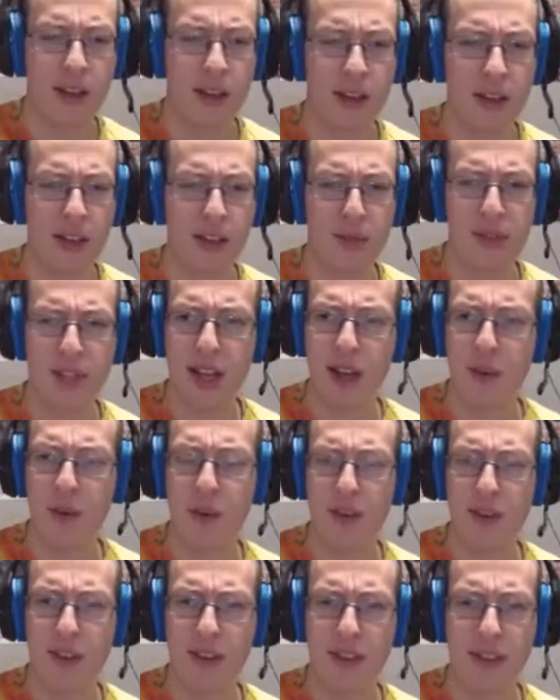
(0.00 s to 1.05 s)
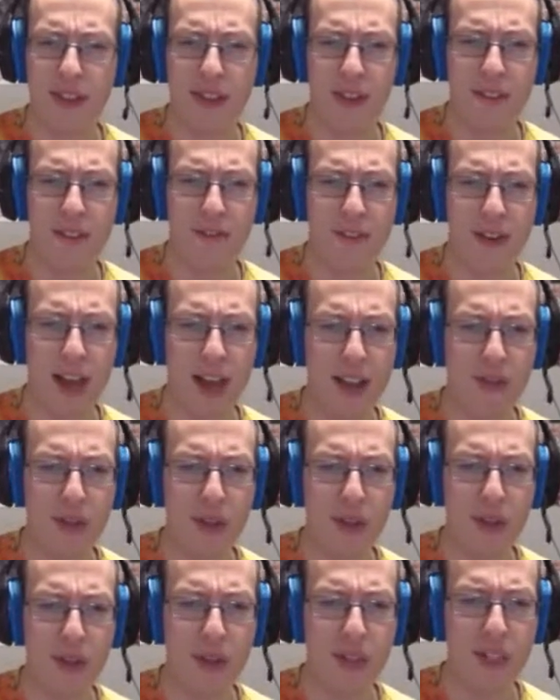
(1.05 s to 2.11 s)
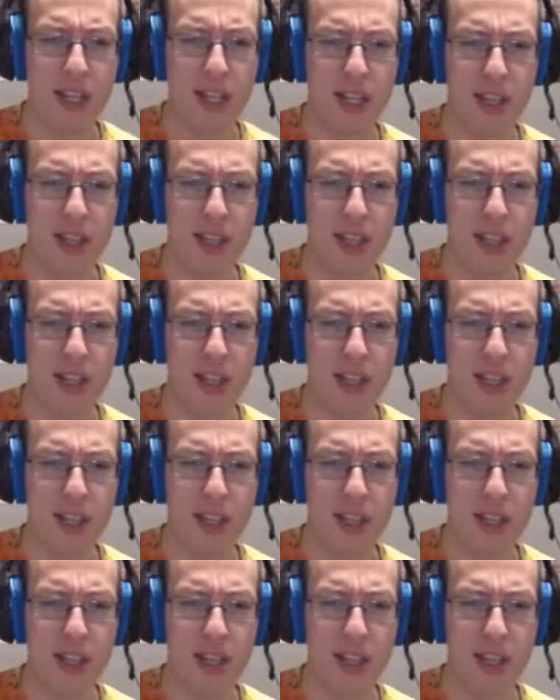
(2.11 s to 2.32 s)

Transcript: comes down with, I think, 5 loyalty.